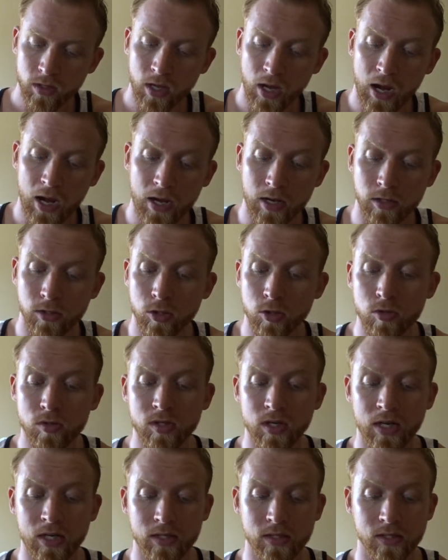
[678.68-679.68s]
and 2
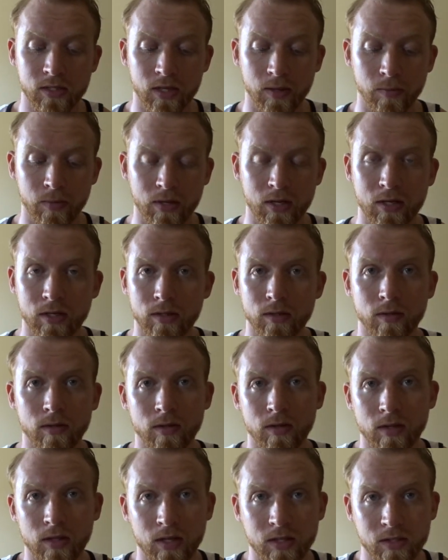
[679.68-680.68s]
shakes, I mean,
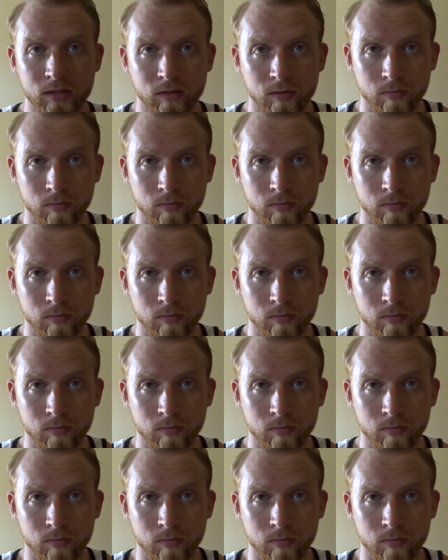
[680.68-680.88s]
that's